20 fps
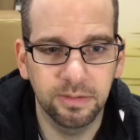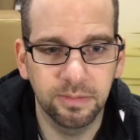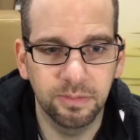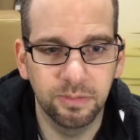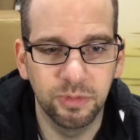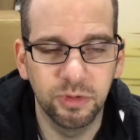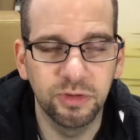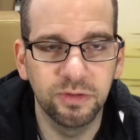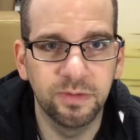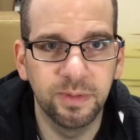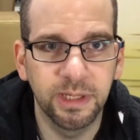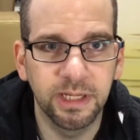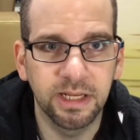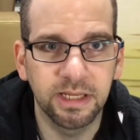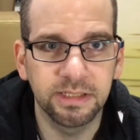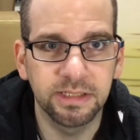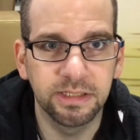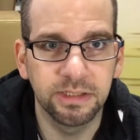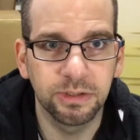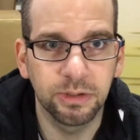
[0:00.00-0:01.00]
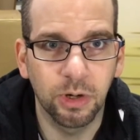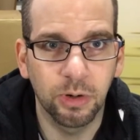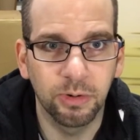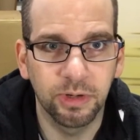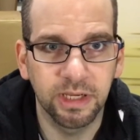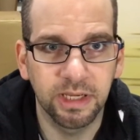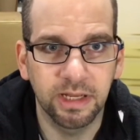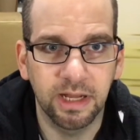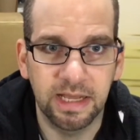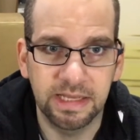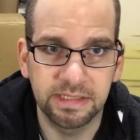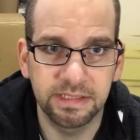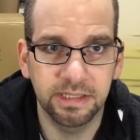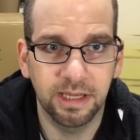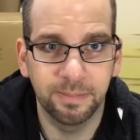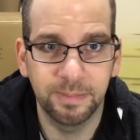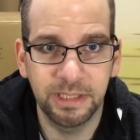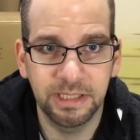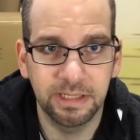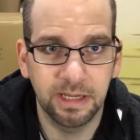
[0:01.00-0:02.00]
movement as he's growing and has
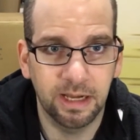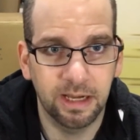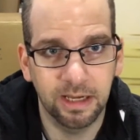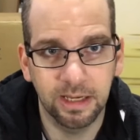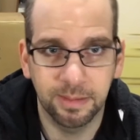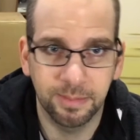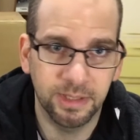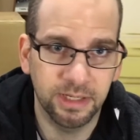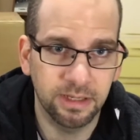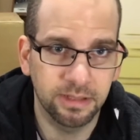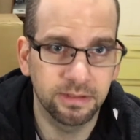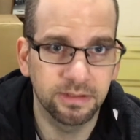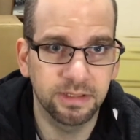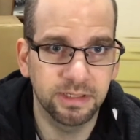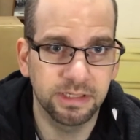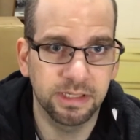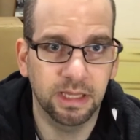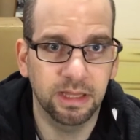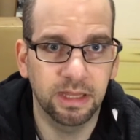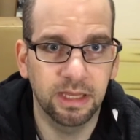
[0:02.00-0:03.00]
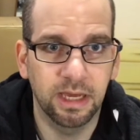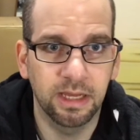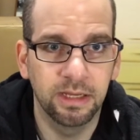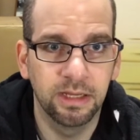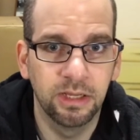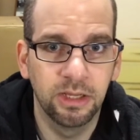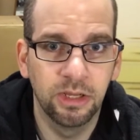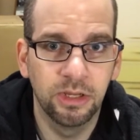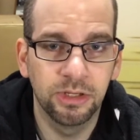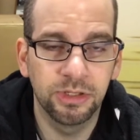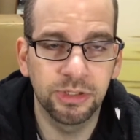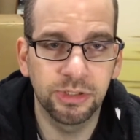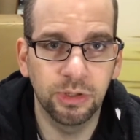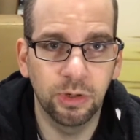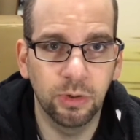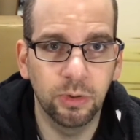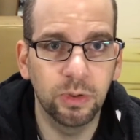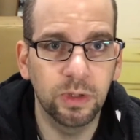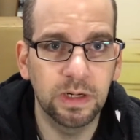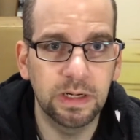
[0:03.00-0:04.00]
tummy time and other things like that.
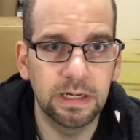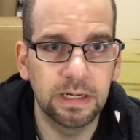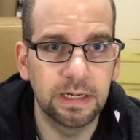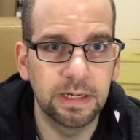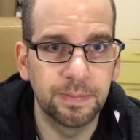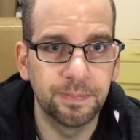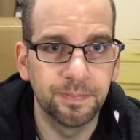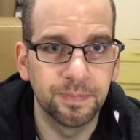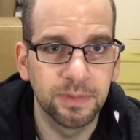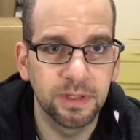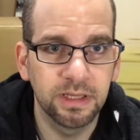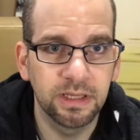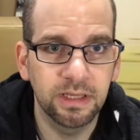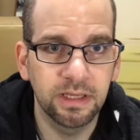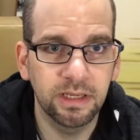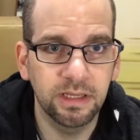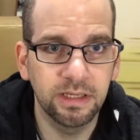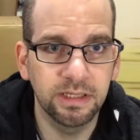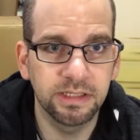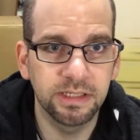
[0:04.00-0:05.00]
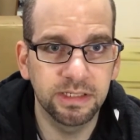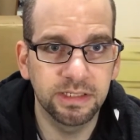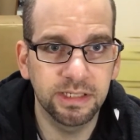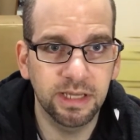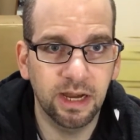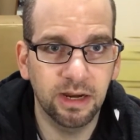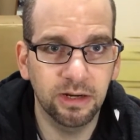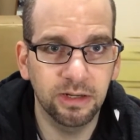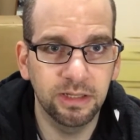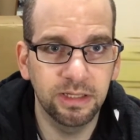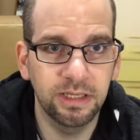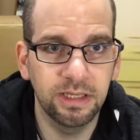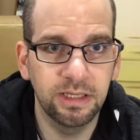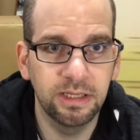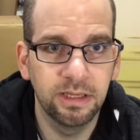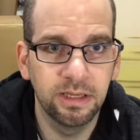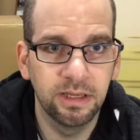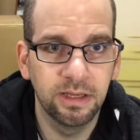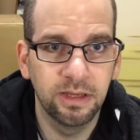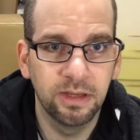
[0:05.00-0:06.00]
So it's entirely
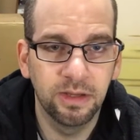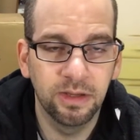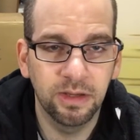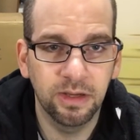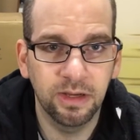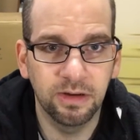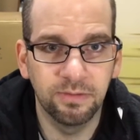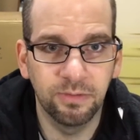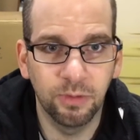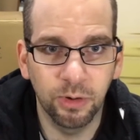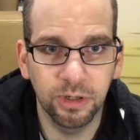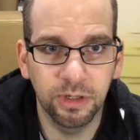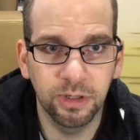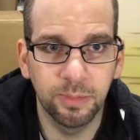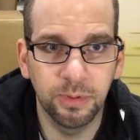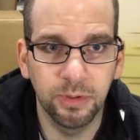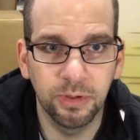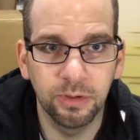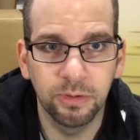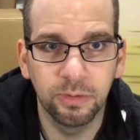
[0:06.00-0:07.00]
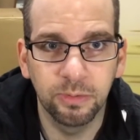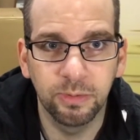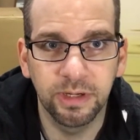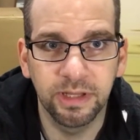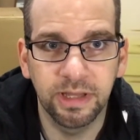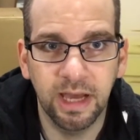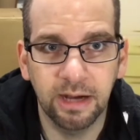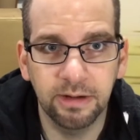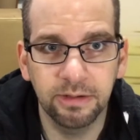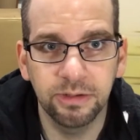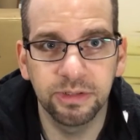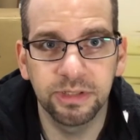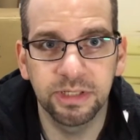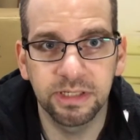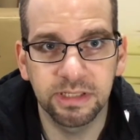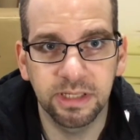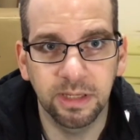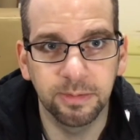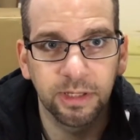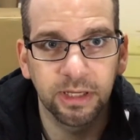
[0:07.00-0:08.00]
avoidable without using
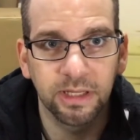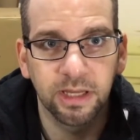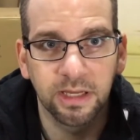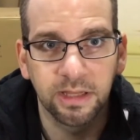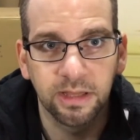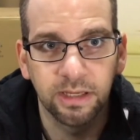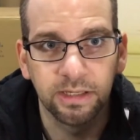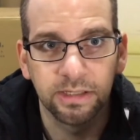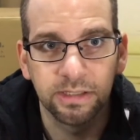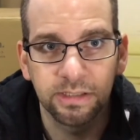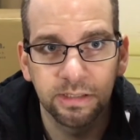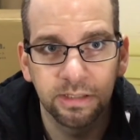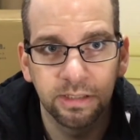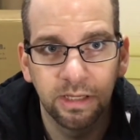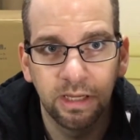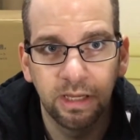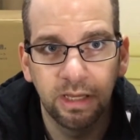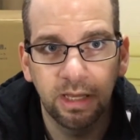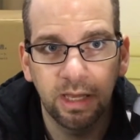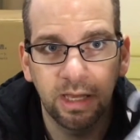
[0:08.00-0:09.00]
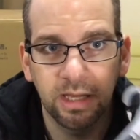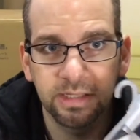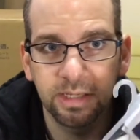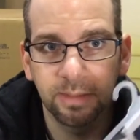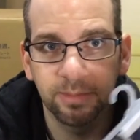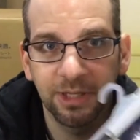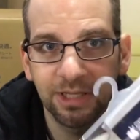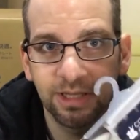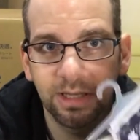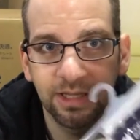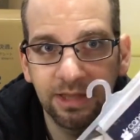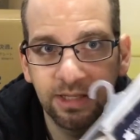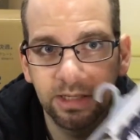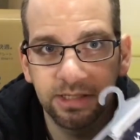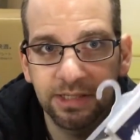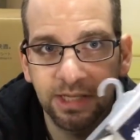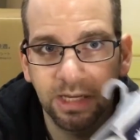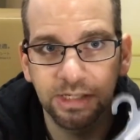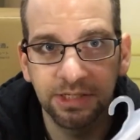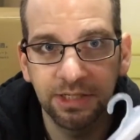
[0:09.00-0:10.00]
something like this, and something like
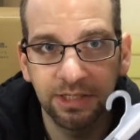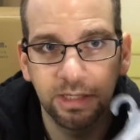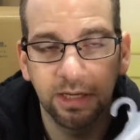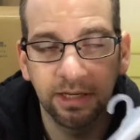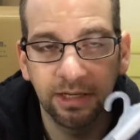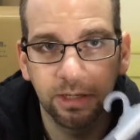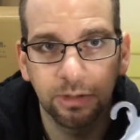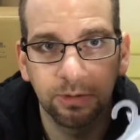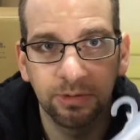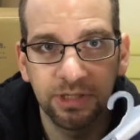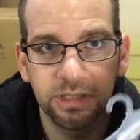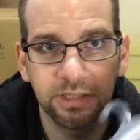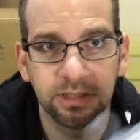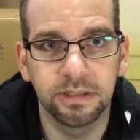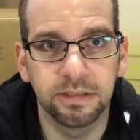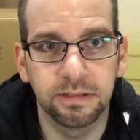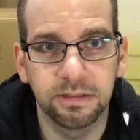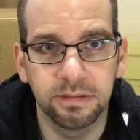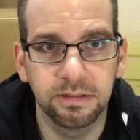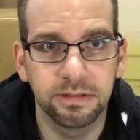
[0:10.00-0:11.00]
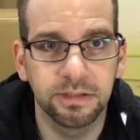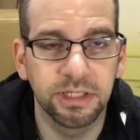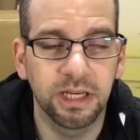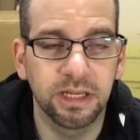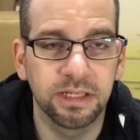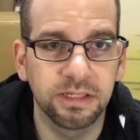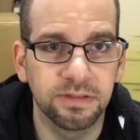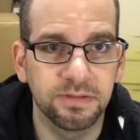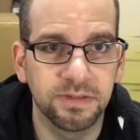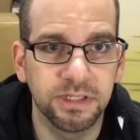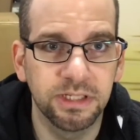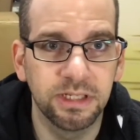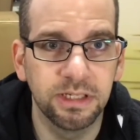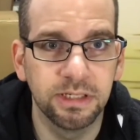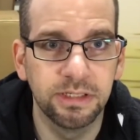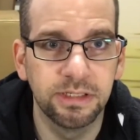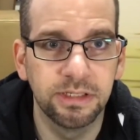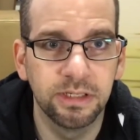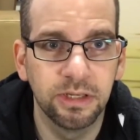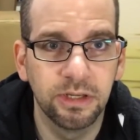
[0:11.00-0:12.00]
this actually can increase the chance of
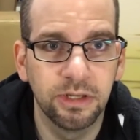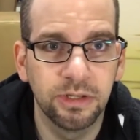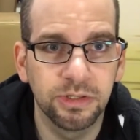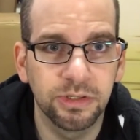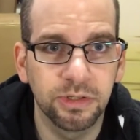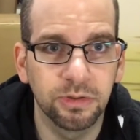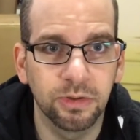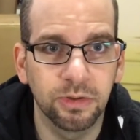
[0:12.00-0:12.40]
SIDS. So